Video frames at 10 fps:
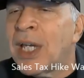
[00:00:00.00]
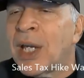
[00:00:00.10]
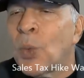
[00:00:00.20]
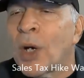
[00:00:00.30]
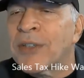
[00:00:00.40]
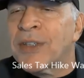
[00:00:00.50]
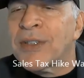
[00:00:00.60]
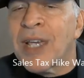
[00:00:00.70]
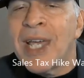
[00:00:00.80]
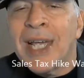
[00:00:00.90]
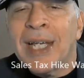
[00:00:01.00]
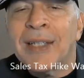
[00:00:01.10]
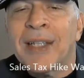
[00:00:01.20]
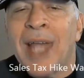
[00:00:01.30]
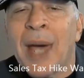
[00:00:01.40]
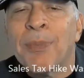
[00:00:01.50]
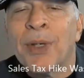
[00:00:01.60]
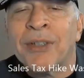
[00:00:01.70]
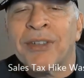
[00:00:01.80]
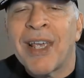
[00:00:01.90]
It wasn't.
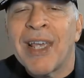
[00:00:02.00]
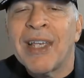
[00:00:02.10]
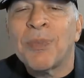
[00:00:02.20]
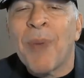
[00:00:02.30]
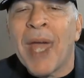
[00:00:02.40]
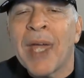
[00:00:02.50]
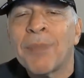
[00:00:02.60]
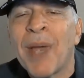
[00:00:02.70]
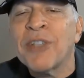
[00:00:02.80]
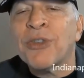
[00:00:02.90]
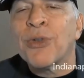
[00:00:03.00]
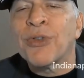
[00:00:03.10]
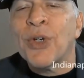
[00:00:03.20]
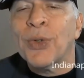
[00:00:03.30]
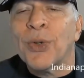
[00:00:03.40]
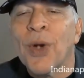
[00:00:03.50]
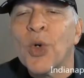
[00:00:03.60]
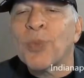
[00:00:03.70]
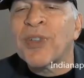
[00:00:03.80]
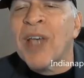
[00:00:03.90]
Indianapolis is paying Pacers owner
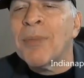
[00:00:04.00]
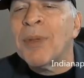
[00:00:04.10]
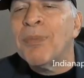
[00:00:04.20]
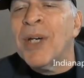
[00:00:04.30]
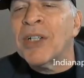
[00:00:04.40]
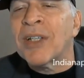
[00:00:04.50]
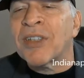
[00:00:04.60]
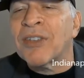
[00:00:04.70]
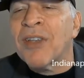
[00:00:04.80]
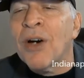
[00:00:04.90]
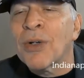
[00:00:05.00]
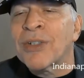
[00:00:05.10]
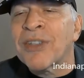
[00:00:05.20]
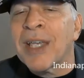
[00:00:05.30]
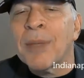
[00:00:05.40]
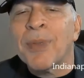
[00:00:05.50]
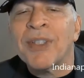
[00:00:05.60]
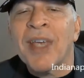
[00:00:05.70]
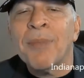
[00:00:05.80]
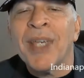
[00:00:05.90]
Herb Simon millions of dollars to keep his
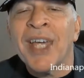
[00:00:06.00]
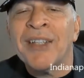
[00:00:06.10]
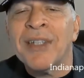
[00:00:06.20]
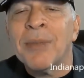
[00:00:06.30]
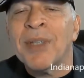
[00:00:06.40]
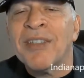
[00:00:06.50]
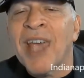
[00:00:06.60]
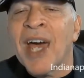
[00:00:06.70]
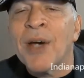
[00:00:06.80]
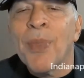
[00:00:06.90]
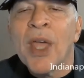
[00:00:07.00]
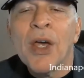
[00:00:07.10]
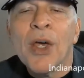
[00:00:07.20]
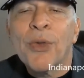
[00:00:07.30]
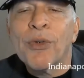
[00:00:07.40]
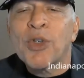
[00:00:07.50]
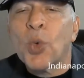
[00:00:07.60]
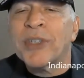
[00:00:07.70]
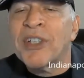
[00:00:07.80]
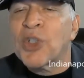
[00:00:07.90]
NBA team in town through
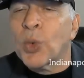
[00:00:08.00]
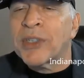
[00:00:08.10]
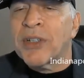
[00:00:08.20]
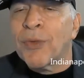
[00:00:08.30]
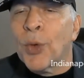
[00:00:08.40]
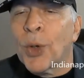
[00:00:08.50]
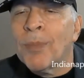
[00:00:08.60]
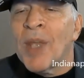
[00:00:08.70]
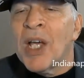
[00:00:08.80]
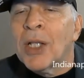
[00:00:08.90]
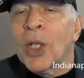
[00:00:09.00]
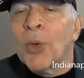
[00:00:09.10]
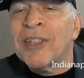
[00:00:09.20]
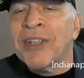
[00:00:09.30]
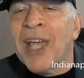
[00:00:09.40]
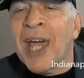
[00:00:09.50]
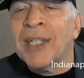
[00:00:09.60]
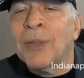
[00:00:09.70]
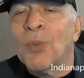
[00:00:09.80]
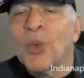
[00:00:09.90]
2024.
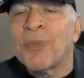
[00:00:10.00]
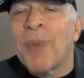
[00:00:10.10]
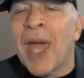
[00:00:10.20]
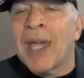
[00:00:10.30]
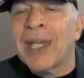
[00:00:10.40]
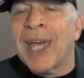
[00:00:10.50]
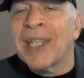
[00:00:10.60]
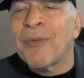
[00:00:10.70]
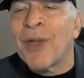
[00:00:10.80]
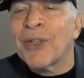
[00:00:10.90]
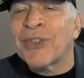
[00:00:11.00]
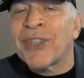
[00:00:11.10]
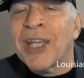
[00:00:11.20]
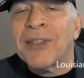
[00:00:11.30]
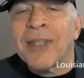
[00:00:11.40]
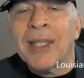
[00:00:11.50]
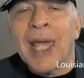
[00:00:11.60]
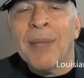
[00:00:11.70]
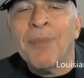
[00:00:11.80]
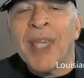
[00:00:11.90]
Louisiana was paying NFL Saints and
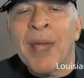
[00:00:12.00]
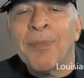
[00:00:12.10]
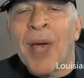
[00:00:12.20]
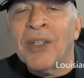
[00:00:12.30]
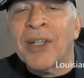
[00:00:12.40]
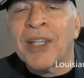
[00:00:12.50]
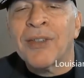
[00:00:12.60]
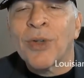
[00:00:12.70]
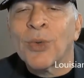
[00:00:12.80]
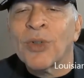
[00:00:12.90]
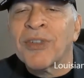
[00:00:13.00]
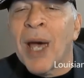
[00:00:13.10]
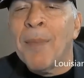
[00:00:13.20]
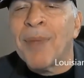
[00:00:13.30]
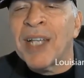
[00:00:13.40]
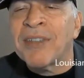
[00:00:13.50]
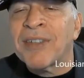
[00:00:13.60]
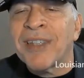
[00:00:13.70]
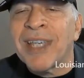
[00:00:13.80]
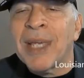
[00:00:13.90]
NBA Pelicans owner Tom Benson
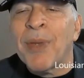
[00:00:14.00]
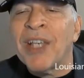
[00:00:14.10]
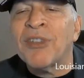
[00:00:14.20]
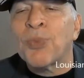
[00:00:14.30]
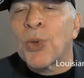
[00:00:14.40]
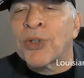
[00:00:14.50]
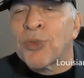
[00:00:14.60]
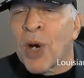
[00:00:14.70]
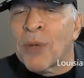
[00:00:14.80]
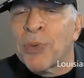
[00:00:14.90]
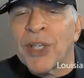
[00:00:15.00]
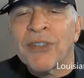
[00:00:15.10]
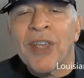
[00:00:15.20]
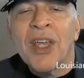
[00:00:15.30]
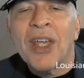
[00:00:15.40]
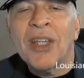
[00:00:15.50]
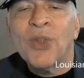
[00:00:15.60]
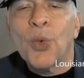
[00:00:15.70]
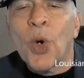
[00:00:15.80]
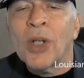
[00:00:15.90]
to keep his sports properties in
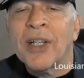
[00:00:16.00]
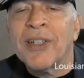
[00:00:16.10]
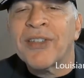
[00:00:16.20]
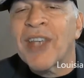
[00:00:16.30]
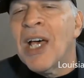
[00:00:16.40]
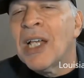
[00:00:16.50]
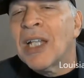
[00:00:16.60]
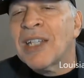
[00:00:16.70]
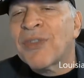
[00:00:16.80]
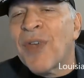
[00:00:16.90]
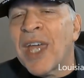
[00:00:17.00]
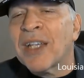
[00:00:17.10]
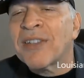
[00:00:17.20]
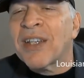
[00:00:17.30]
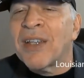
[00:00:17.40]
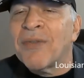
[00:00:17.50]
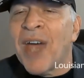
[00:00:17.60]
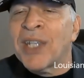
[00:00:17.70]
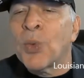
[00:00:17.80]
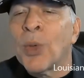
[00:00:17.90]
New Orleans. Las Vegas and
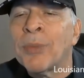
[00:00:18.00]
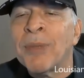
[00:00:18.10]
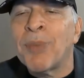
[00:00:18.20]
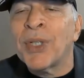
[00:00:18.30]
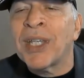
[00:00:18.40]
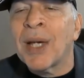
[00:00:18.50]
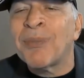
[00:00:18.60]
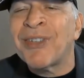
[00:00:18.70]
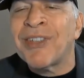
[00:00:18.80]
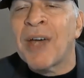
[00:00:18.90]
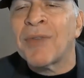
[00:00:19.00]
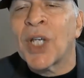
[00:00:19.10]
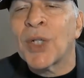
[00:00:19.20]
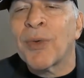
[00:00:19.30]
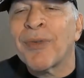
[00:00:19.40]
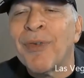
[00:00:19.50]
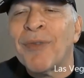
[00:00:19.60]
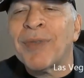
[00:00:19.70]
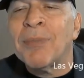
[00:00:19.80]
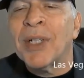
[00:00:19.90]
Nevada will be putting up
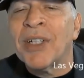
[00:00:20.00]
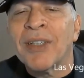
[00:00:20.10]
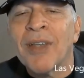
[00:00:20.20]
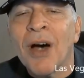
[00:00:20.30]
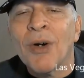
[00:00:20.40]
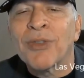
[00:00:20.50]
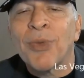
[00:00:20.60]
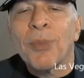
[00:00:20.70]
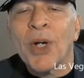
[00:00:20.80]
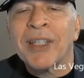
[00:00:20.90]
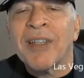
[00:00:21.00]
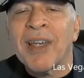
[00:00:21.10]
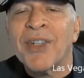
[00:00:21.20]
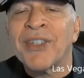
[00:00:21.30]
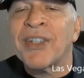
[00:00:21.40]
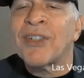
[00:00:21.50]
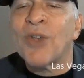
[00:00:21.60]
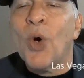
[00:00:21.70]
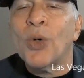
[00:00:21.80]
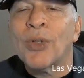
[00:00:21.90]
$750 million for Mark Davis and his
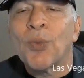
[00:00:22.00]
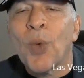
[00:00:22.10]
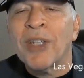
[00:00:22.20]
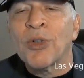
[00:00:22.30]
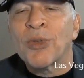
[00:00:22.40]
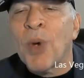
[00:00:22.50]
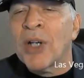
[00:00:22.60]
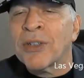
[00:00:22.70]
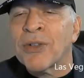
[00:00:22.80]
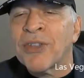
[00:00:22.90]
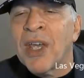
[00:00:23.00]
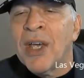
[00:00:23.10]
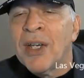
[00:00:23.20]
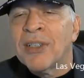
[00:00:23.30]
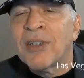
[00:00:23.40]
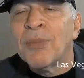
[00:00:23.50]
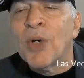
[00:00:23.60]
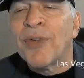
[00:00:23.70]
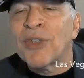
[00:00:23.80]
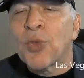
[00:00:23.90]
Oakland Raiders partners to
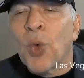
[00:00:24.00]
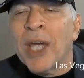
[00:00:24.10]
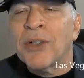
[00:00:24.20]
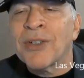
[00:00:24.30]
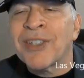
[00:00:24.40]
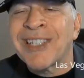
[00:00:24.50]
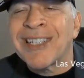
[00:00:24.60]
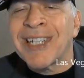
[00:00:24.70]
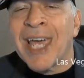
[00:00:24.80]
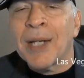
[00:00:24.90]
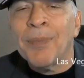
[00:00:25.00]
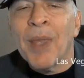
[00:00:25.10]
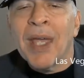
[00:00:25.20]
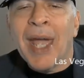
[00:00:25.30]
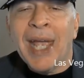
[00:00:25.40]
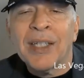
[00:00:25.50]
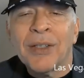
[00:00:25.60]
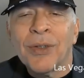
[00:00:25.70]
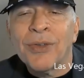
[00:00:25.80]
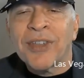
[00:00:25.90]
move his Raiders to town and the
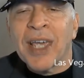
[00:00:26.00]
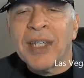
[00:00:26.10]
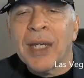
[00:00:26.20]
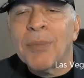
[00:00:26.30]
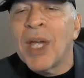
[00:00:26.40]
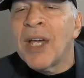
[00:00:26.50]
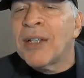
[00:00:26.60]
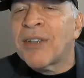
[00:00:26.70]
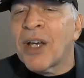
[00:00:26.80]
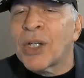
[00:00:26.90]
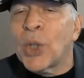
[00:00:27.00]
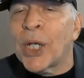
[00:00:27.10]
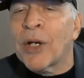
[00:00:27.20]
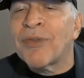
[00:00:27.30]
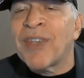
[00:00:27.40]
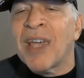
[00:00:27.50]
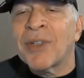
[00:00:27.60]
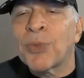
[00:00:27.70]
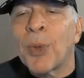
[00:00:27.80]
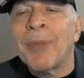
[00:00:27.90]
new stadium. It's unclear if
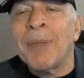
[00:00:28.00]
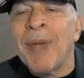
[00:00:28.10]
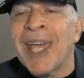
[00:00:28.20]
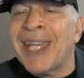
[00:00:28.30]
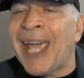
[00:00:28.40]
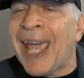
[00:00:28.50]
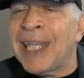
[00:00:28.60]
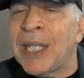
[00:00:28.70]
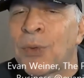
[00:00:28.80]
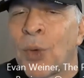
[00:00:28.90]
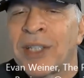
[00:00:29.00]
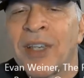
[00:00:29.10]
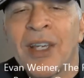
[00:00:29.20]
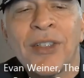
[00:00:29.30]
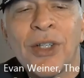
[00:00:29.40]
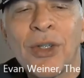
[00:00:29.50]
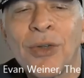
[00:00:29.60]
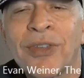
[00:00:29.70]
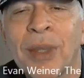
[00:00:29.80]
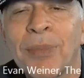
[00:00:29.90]
Davis will be paying any rent to
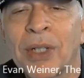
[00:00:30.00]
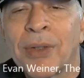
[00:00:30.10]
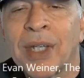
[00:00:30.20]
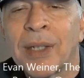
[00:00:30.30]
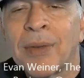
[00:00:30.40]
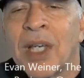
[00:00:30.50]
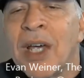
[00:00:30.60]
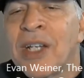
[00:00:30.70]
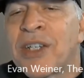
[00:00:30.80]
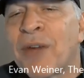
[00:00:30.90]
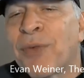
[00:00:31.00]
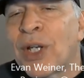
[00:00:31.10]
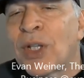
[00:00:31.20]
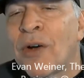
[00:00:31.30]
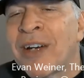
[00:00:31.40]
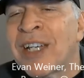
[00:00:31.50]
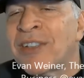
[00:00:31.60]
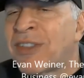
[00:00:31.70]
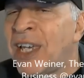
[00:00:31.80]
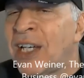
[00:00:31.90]
use the building. Jeffrey
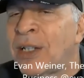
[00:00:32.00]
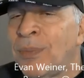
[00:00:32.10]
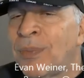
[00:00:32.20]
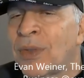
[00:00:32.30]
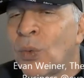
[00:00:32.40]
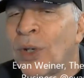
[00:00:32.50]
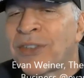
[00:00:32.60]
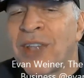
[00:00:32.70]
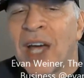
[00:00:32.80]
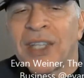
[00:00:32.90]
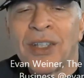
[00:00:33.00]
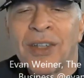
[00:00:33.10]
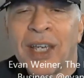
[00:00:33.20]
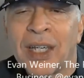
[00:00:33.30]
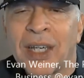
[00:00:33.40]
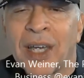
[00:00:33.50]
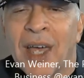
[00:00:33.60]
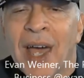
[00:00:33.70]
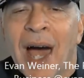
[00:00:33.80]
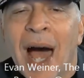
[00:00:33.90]
Loria's deal was not unique.
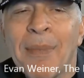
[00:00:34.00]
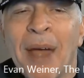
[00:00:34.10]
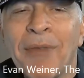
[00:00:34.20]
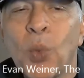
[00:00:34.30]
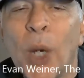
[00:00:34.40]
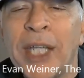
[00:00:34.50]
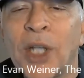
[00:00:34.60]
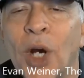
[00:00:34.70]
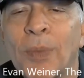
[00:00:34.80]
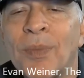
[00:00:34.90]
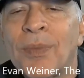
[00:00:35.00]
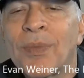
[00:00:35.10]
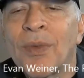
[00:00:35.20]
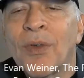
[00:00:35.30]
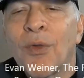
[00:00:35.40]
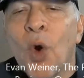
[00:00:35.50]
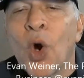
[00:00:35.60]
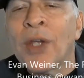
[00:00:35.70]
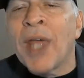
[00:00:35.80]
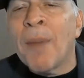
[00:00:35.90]
I'm Evan Weiner
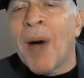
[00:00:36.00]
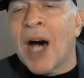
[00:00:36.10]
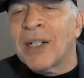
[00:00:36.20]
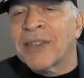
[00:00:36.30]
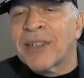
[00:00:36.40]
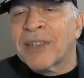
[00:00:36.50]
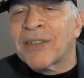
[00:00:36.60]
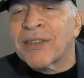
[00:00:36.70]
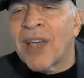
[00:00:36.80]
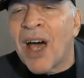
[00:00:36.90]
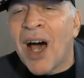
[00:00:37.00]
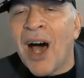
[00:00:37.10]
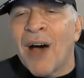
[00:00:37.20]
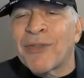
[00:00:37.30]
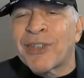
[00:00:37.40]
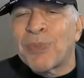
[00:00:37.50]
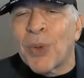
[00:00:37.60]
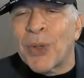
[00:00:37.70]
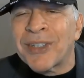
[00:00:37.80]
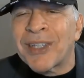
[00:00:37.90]
for the politics of
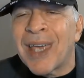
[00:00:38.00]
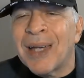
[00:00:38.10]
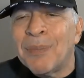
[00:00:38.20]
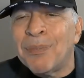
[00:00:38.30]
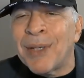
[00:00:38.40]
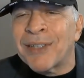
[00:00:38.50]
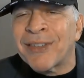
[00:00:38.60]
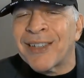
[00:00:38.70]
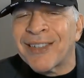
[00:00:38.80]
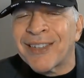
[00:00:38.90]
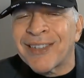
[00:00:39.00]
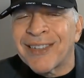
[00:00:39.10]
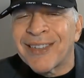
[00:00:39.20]
sports business.